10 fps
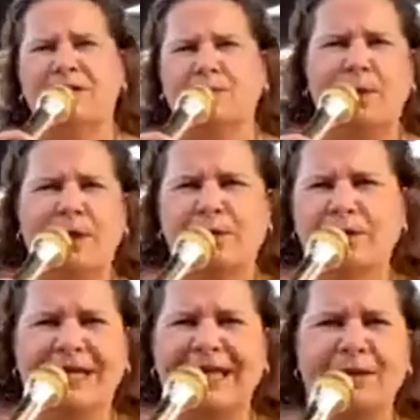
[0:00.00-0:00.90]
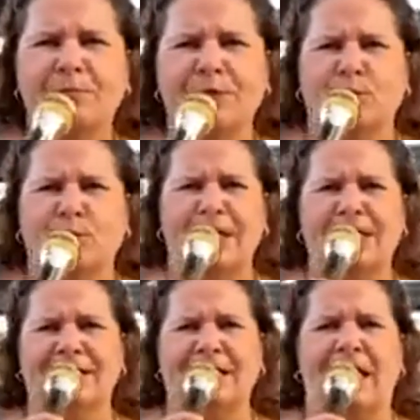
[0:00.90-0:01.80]
weird like in-between
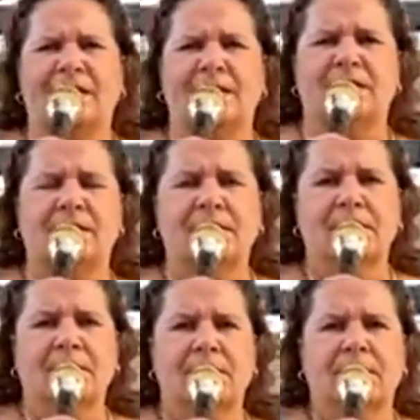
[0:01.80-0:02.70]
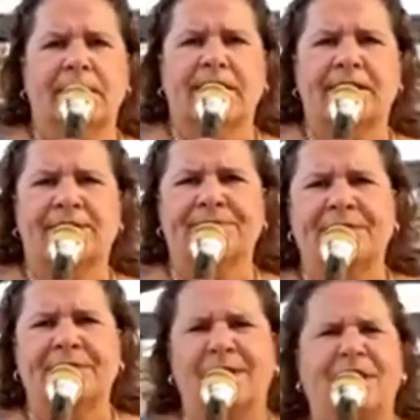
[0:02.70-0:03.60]
sizes. You know, I
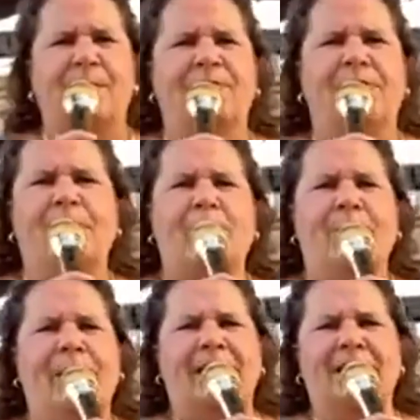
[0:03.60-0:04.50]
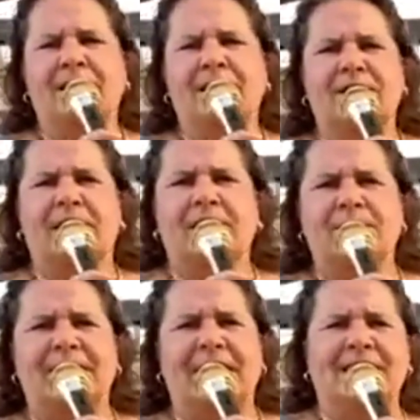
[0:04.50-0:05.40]
was shopping for a pair of pants the other day. It was
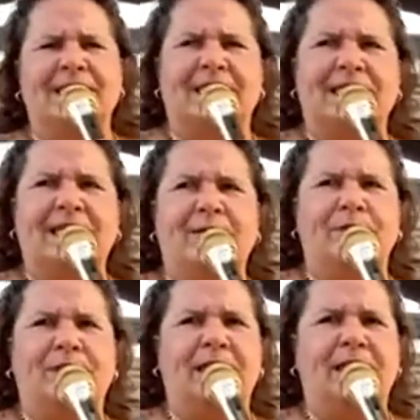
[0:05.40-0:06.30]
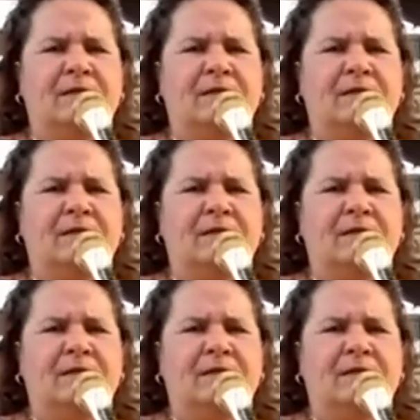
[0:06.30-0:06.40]
size 16 petite.